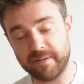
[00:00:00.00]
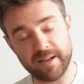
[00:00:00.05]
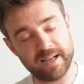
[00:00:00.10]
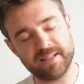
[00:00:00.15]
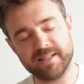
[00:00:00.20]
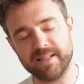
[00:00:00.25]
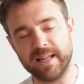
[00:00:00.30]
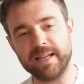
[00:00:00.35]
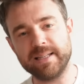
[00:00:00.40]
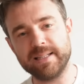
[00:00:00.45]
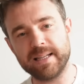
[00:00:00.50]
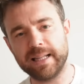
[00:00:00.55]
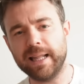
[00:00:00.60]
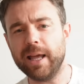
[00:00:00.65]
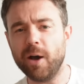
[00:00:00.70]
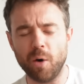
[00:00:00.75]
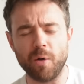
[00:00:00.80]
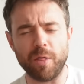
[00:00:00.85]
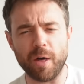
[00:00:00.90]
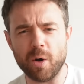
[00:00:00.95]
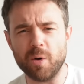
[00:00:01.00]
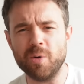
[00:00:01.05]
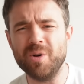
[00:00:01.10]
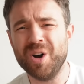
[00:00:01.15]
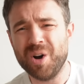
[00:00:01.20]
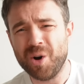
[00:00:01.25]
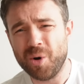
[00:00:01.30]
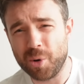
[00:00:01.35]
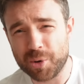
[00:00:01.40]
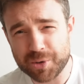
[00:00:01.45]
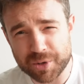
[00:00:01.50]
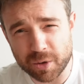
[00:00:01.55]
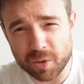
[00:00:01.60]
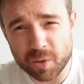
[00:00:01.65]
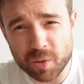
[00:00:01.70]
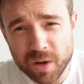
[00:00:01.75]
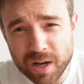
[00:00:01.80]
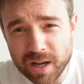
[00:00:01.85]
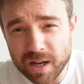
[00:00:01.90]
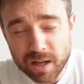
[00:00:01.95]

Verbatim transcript: fascinatingly, although also